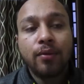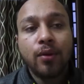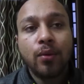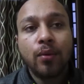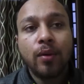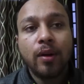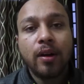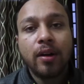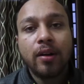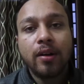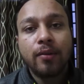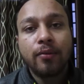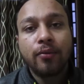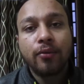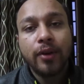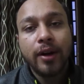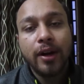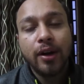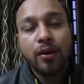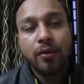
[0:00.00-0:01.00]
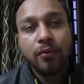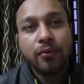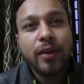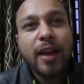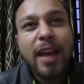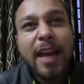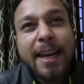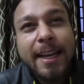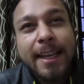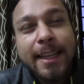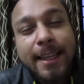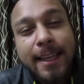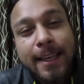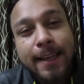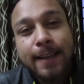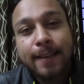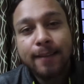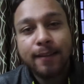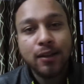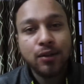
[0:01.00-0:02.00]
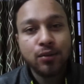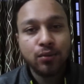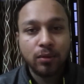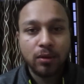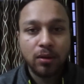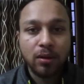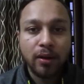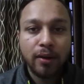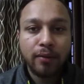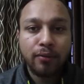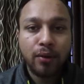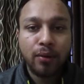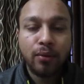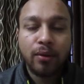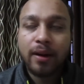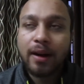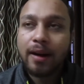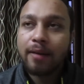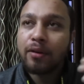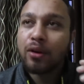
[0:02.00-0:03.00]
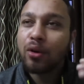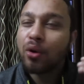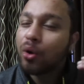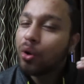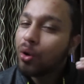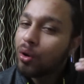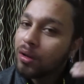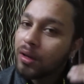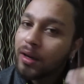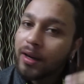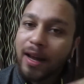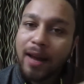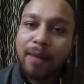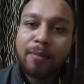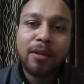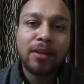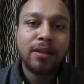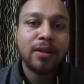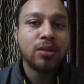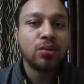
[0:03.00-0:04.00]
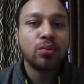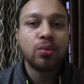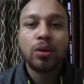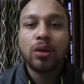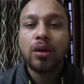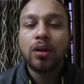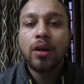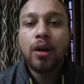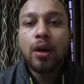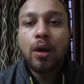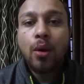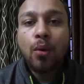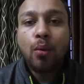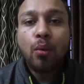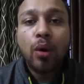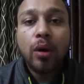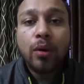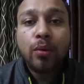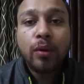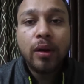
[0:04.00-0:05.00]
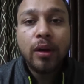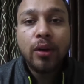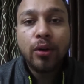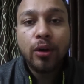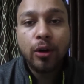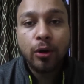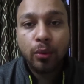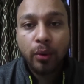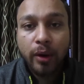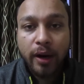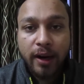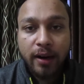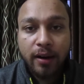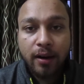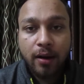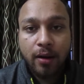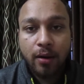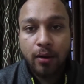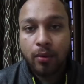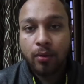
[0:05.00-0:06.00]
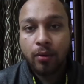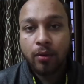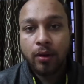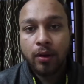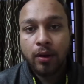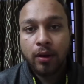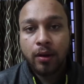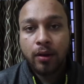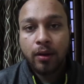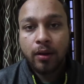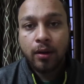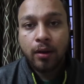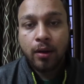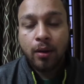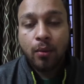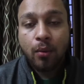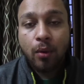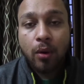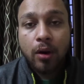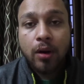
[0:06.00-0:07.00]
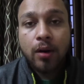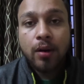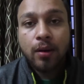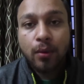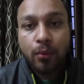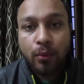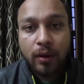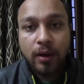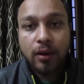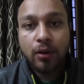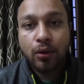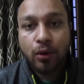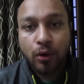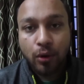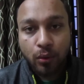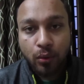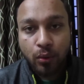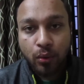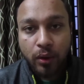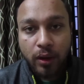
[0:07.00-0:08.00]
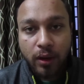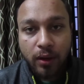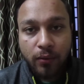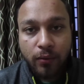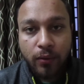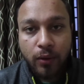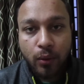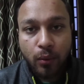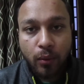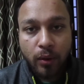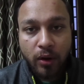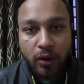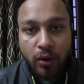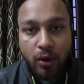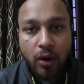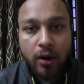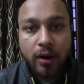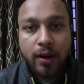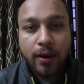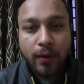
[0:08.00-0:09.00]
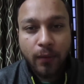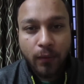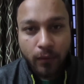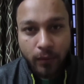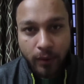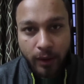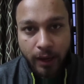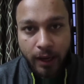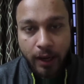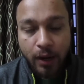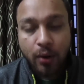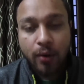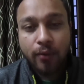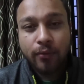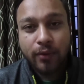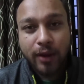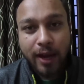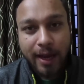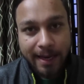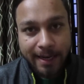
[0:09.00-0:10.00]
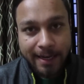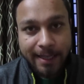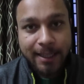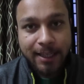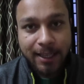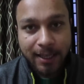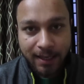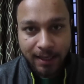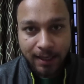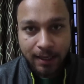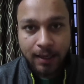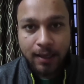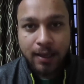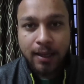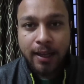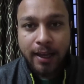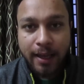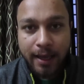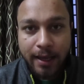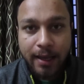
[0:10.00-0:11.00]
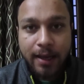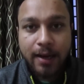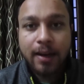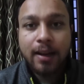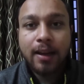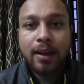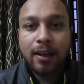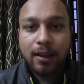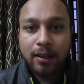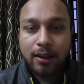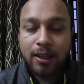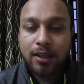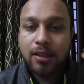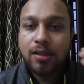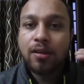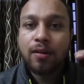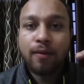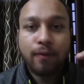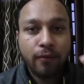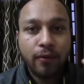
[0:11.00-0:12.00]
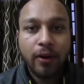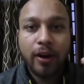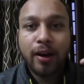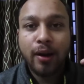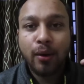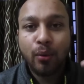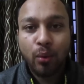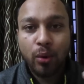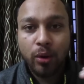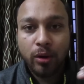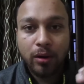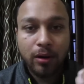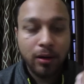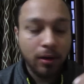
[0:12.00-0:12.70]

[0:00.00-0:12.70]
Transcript: you weren't afraid of anything in this world. If you were having all the time in this world, what will you do right now? What will you do if you were not afraid of anything in this fucking world?